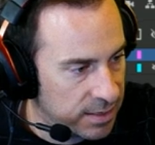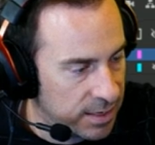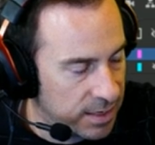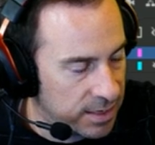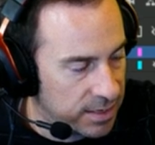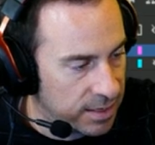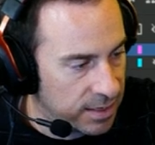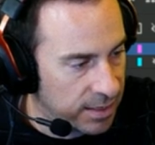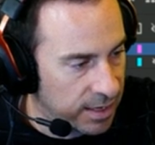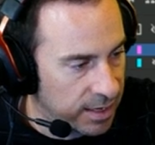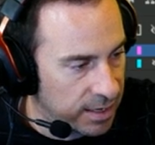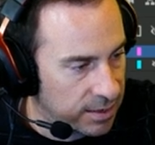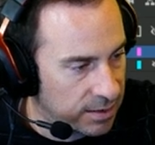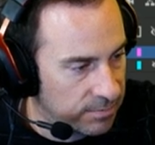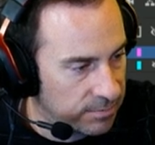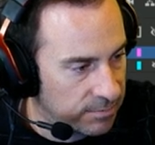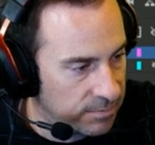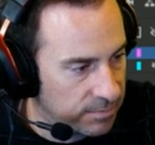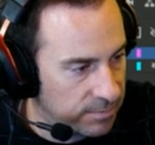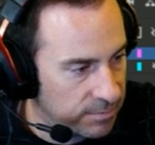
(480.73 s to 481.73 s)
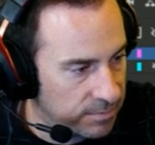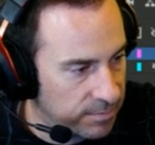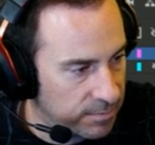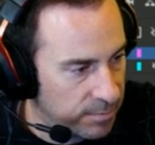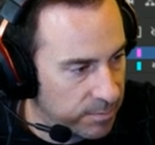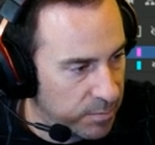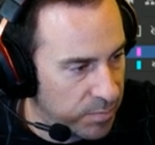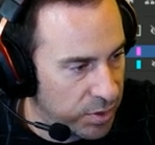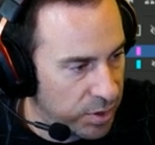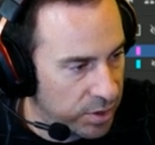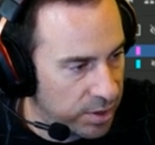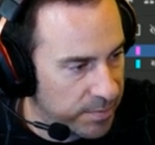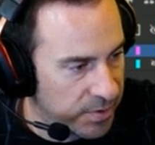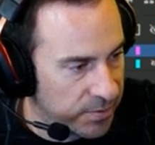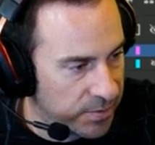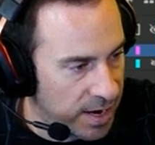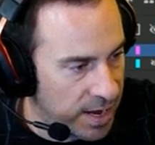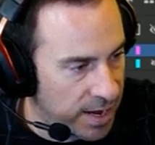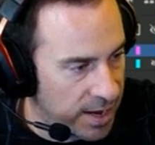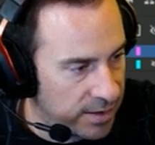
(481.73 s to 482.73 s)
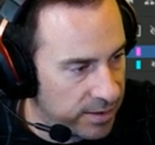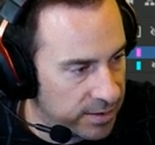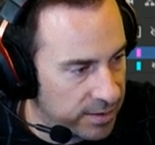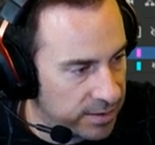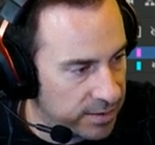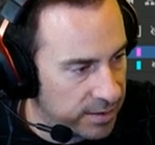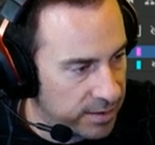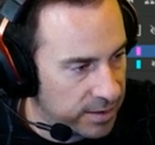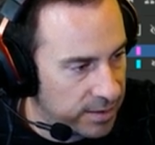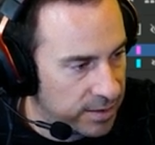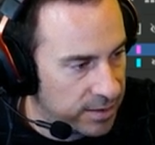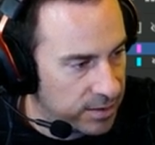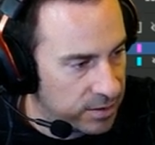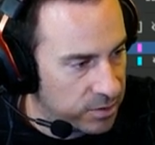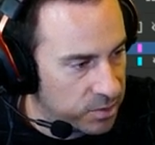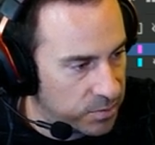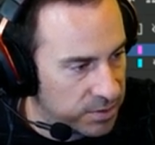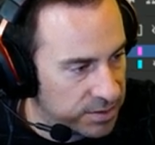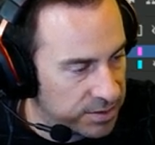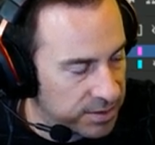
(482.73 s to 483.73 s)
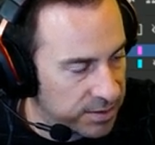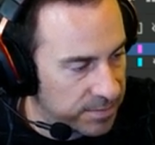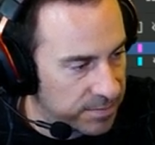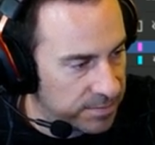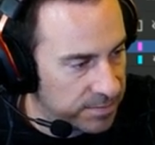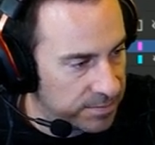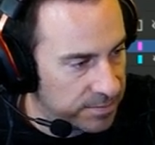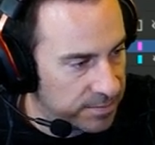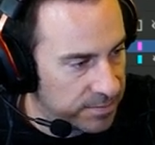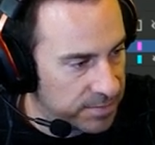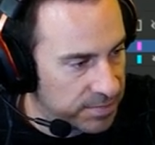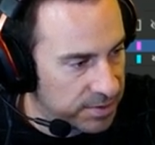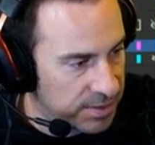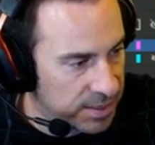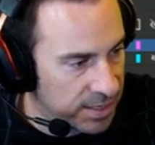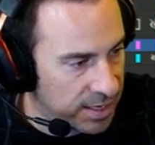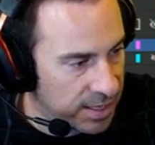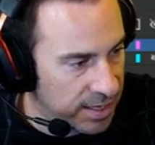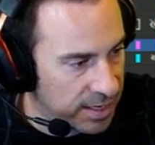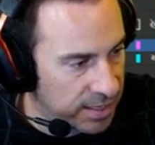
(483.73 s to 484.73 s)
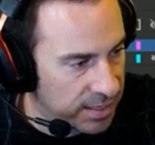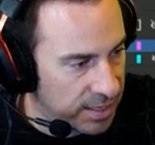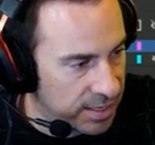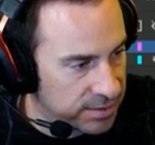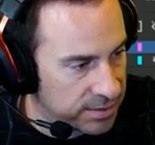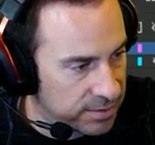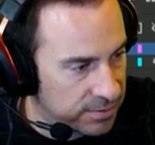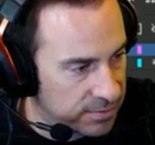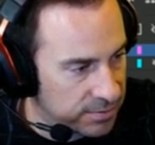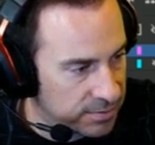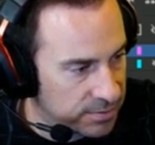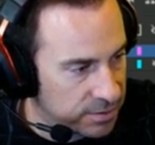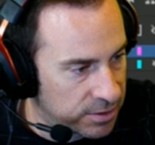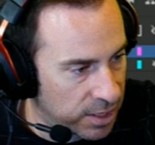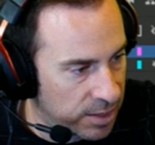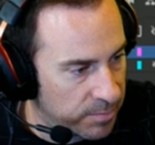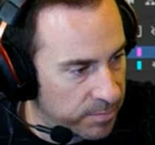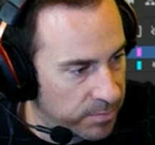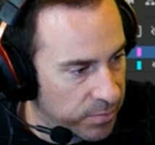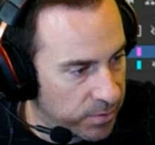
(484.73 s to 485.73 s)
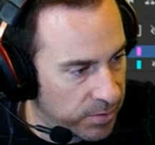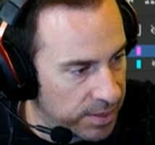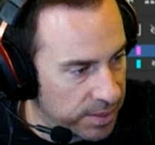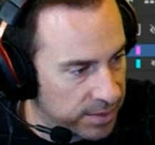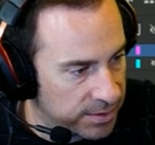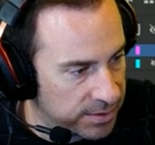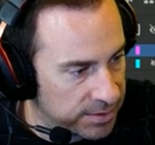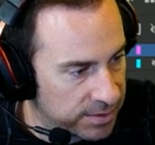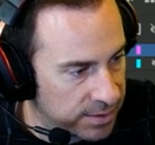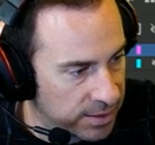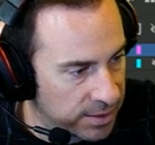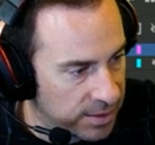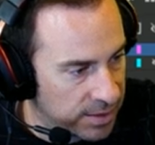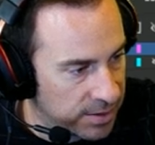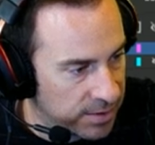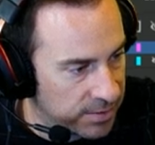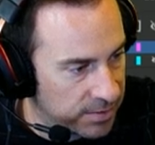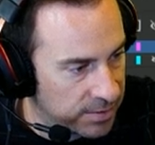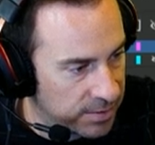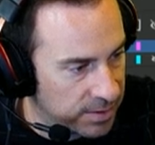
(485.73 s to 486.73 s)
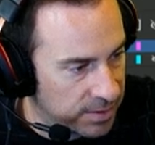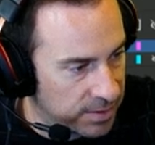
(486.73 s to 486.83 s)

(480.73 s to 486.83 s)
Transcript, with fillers: you can like pull them around and twist them so you get like nice little sharp points, you know.